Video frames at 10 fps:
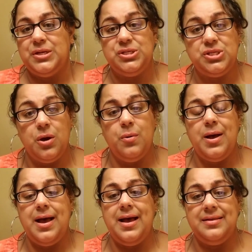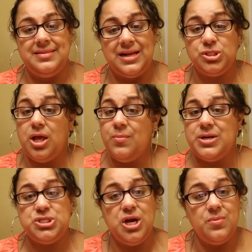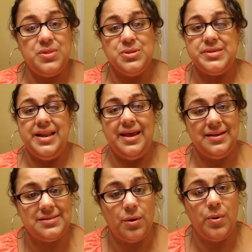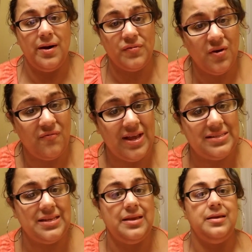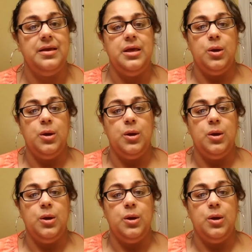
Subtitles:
So that's all I want to share with you today, is that whatever you're facing,